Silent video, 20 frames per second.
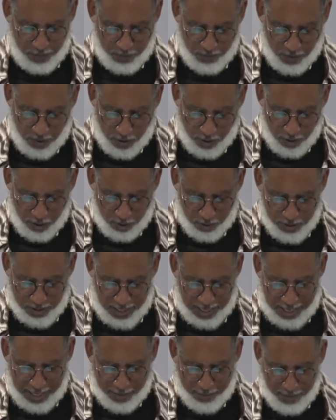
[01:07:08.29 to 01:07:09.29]
for all
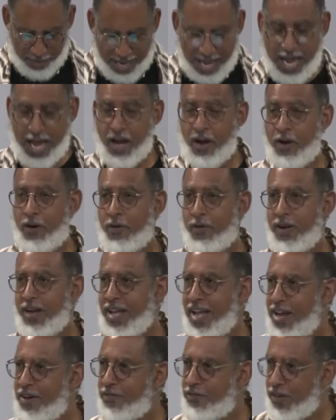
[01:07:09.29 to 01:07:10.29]
time, now
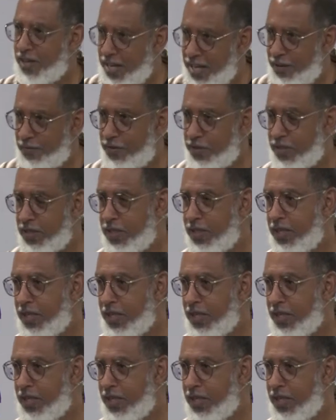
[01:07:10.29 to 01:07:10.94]
and forever.